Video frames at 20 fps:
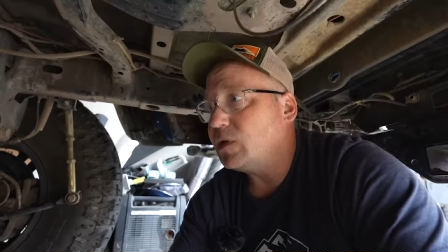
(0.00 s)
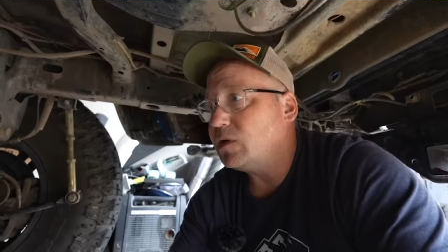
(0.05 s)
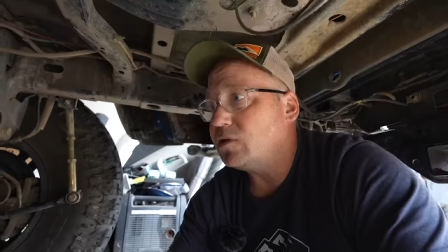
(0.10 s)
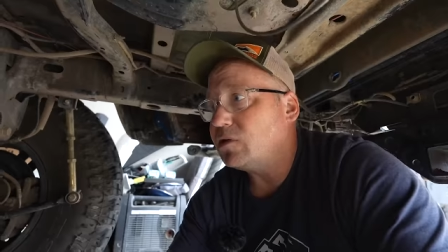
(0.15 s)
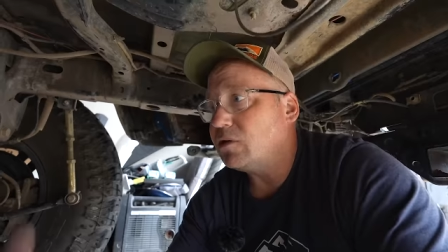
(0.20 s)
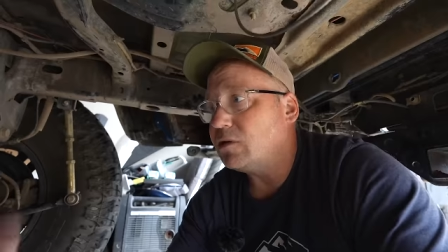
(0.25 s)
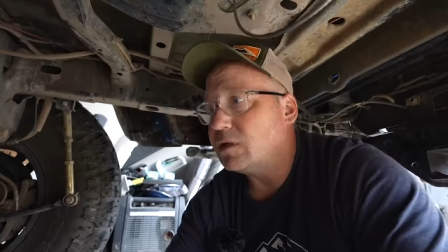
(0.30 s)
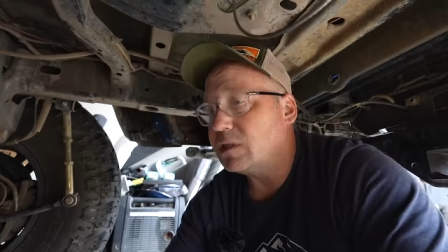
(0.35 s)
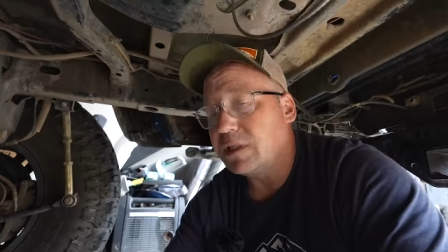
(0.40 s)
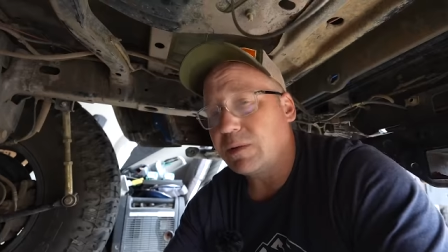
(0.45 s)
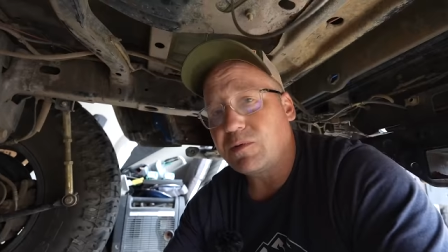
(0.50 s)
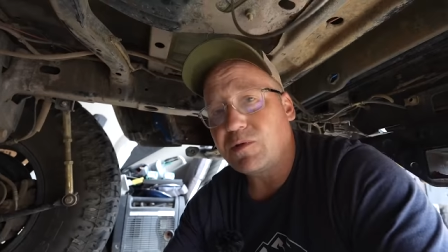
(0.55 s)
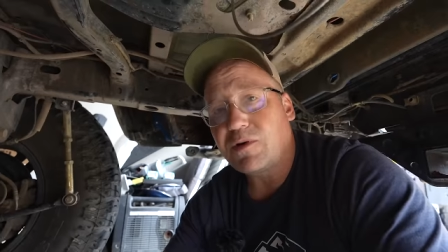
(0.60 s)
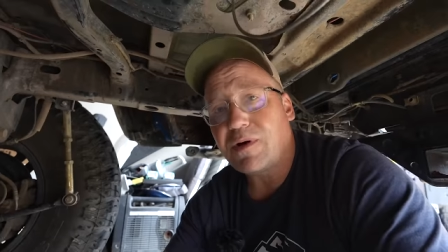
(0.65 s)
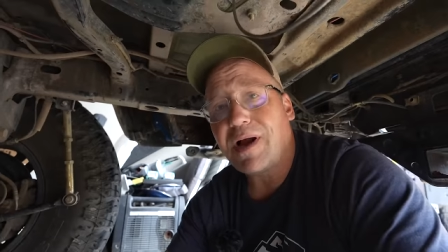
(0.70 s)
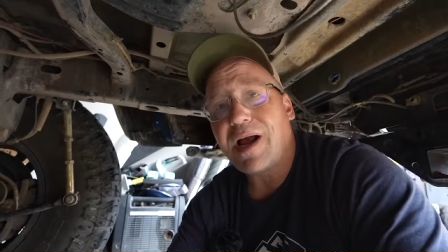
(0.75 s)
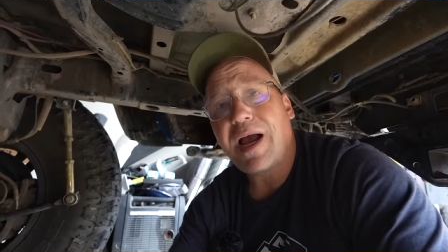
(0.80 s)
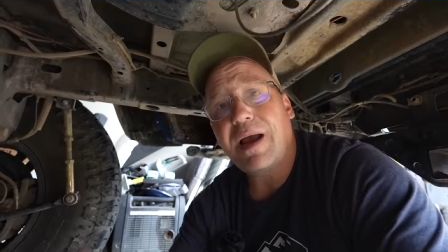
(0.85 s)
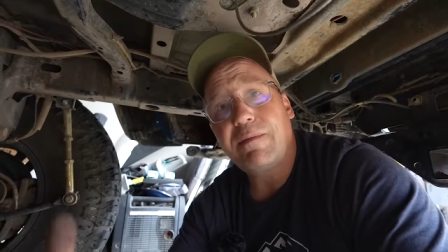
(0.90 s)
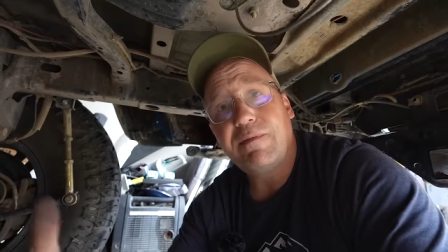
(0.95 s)
Be sure and
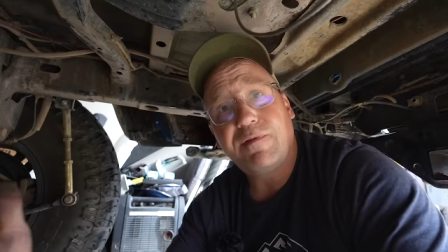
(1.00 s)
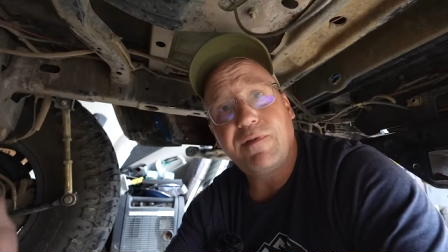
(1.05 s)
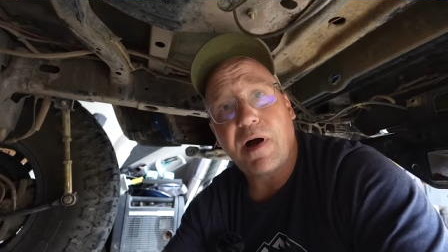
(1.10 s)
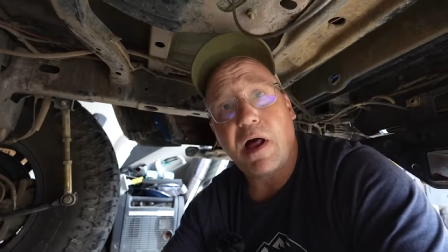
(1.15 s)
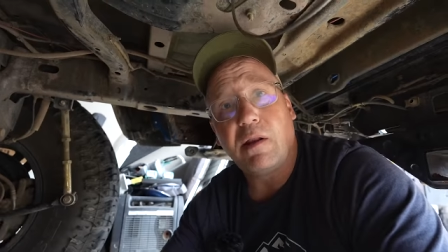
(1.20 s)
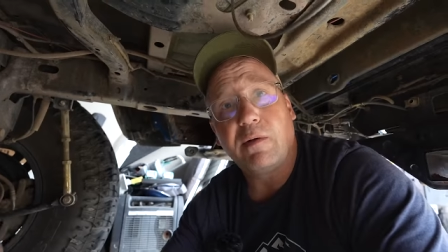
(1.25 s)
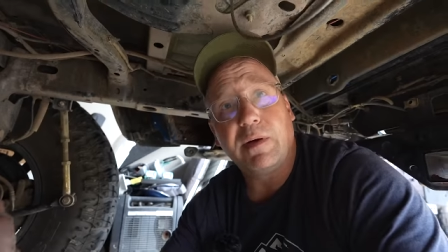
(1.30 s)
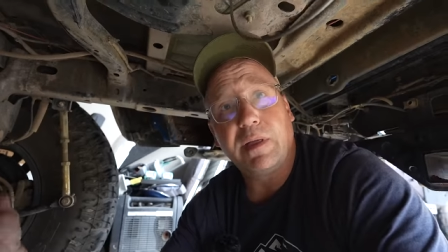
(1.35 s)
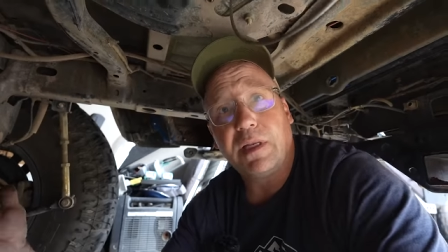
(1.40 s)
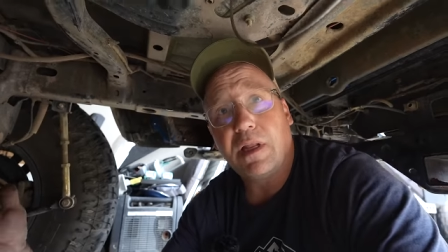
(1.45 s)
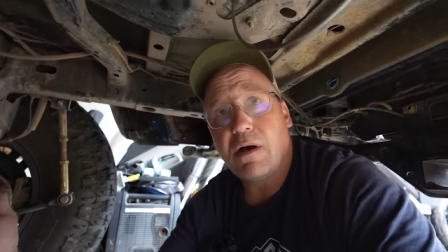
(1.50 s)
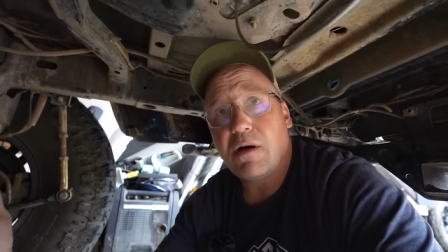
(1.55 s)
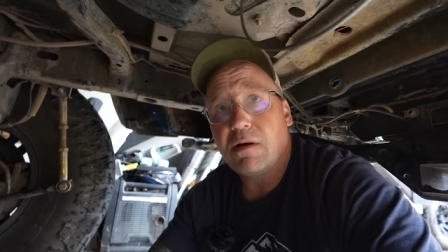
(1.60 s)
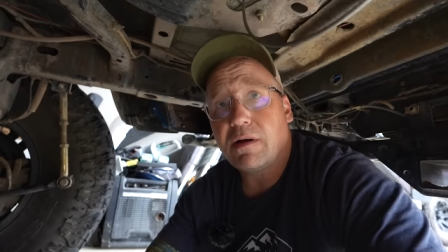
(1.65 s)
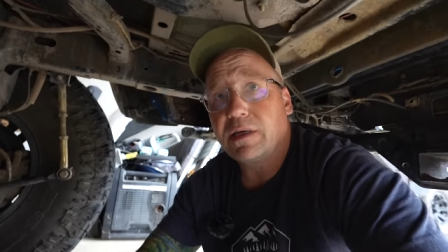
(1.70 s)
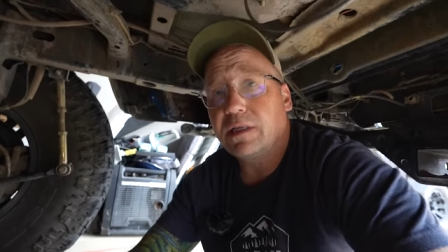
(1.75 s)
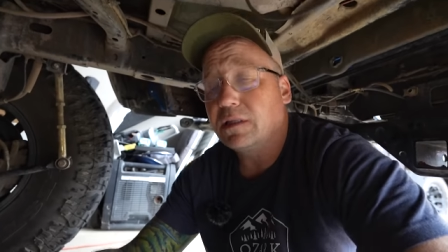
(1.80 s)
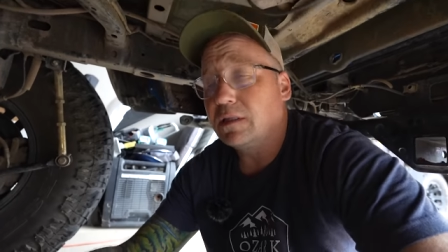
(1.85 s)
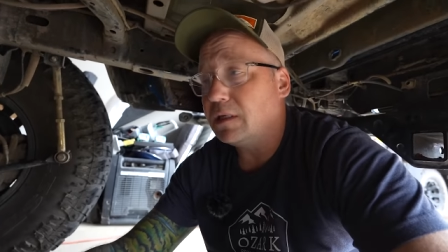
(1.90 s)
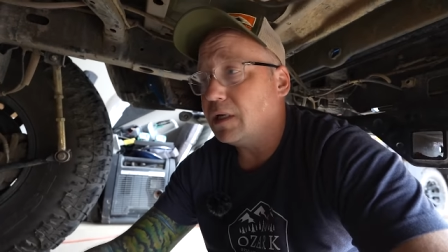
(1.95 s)
subscribe, follow
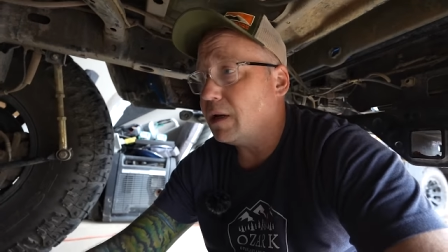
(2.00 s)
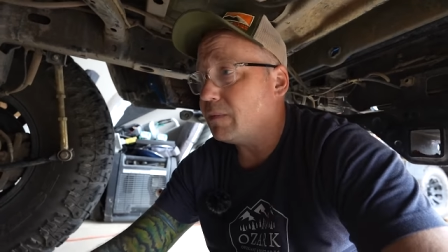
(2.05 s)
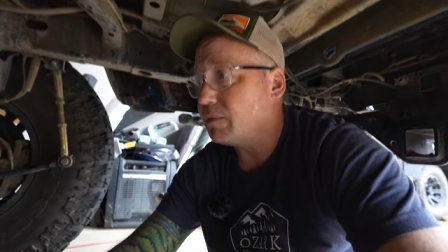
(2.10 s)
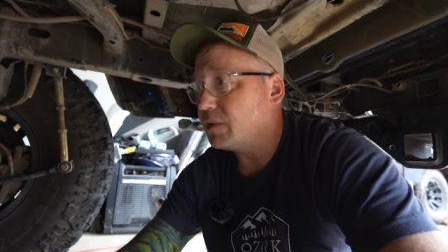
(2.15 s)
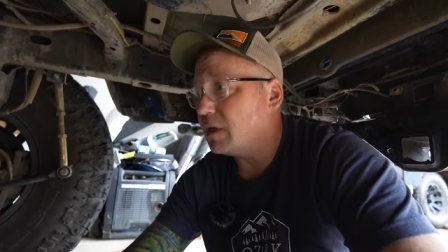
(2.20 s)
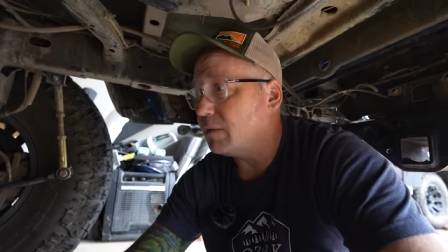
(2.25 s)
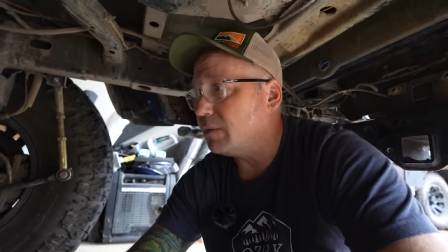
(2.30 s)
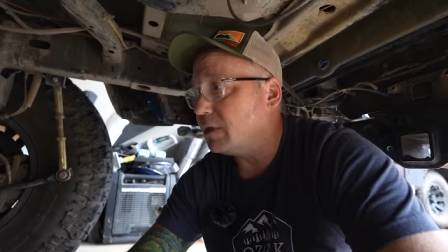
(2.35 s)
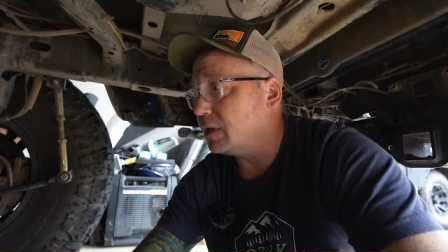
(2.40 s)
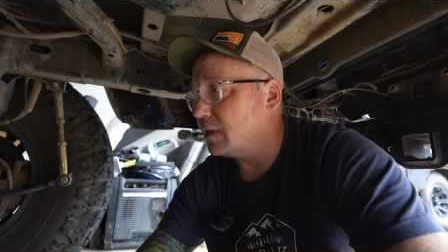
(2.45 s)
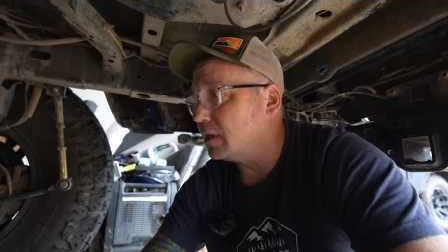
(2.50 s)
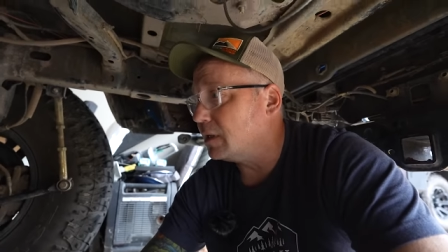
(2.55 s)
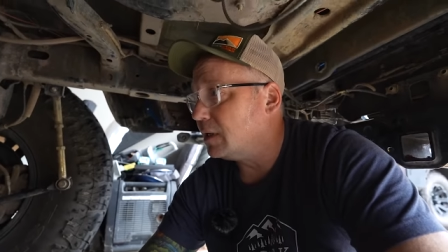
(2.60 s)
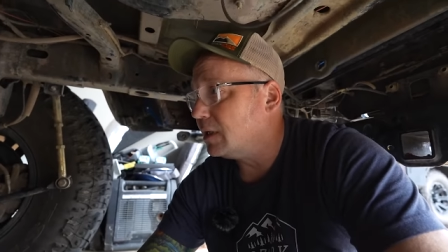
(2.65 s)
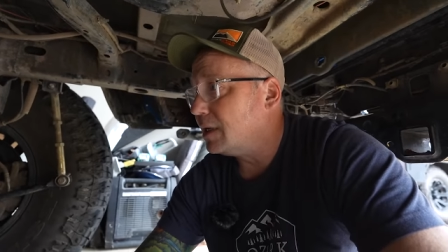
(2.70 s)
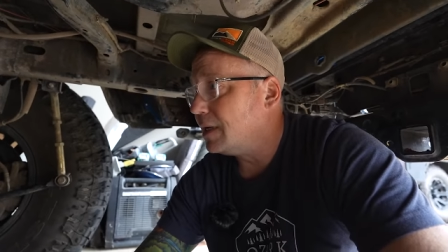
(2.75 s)
along in the upcoming